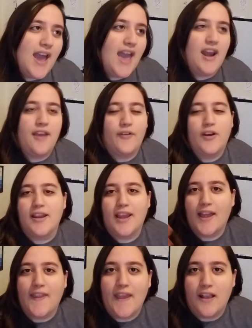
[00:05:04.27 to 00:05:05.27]
And I've already
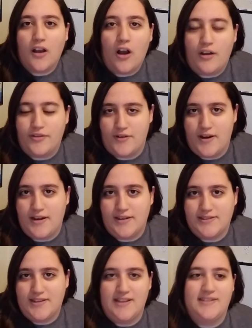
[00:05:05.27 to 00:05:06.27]
got like
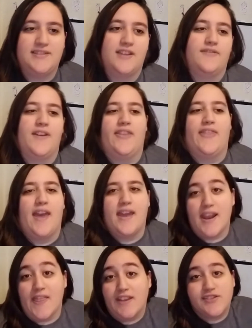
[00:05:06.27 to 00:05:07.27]
arthritis and stuff like
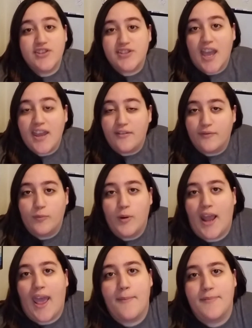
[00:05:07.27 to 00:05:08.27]
that, and that's just kind of
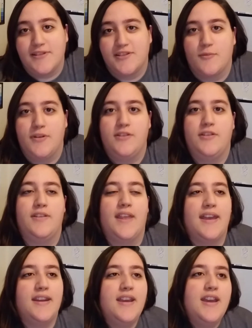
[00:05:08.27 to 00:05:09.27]
what happens when you do
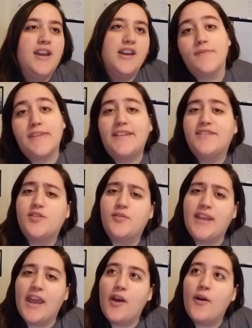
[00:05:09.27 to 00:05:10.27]
that. So
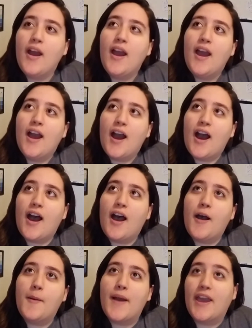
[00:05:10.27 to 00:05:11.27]
now
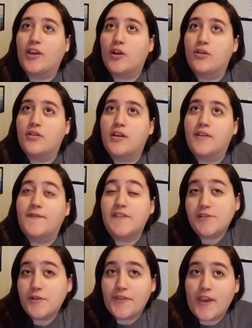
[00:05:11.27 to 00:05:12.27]
I go to
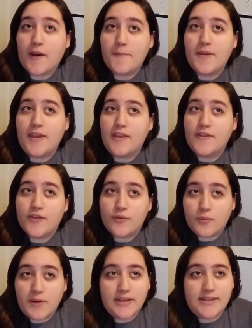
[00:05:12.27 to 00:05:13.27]
physical therapy
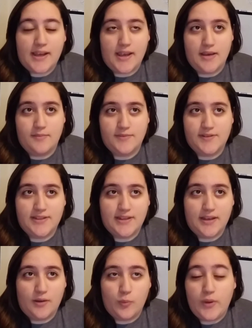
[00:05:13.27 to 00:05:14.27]
3 times
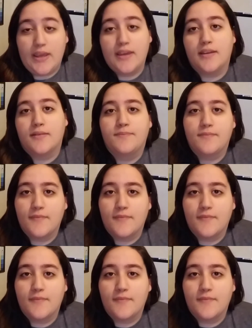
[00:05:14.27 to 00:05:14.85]
a week,